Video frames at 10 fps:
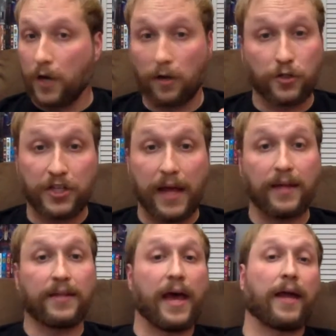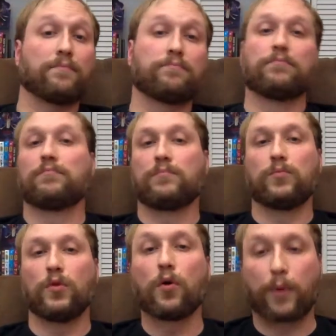understanding that,
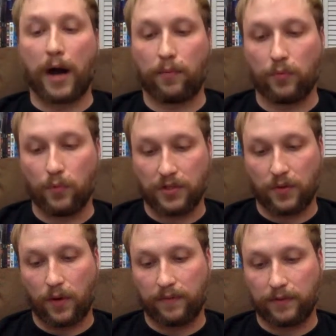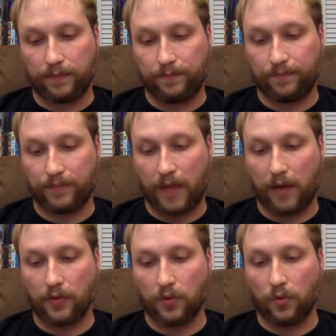no problem whatsoever. I
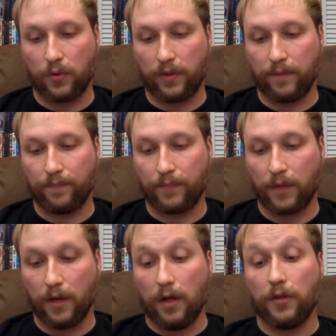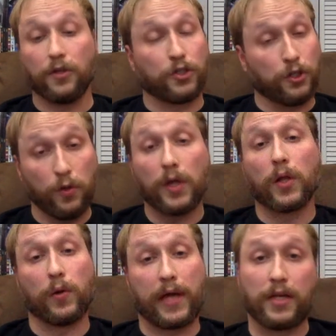was cool with it. The shooting
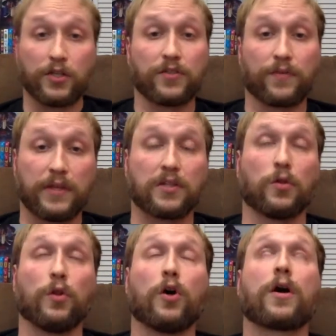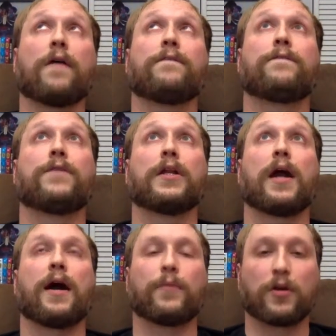locations for this look
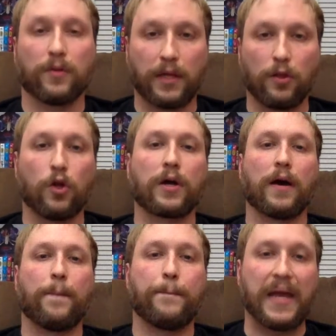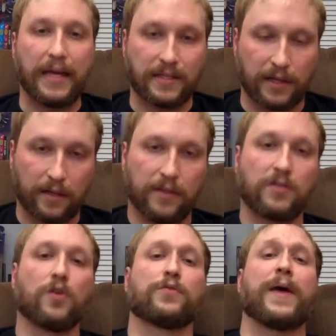phenomenal. They look amazing. This
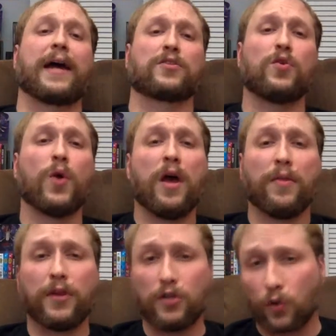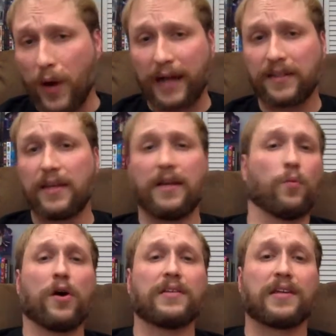goes back to the directing. It
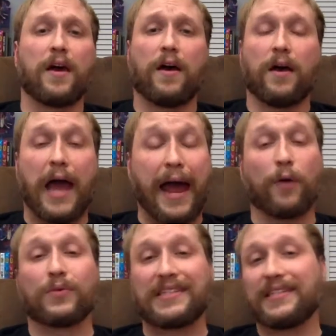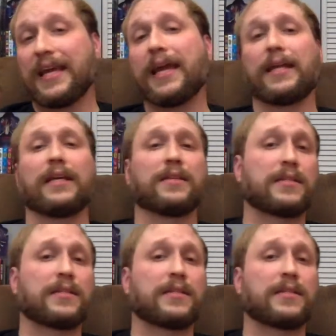was outstanding. The